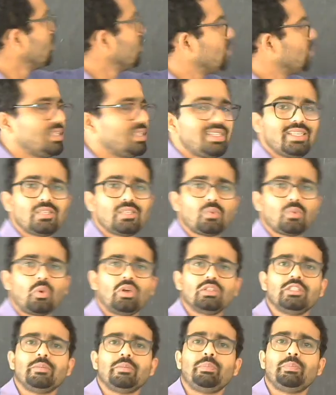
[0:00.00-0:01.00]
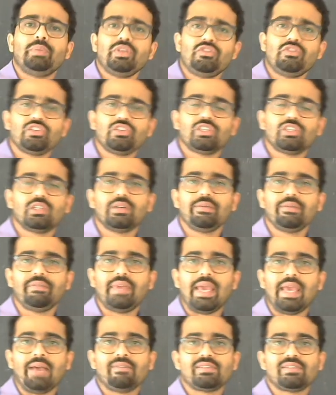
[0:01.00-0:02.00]
This is what the picture we
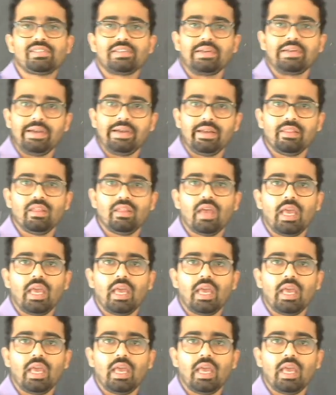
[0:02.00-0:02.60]
have studied in the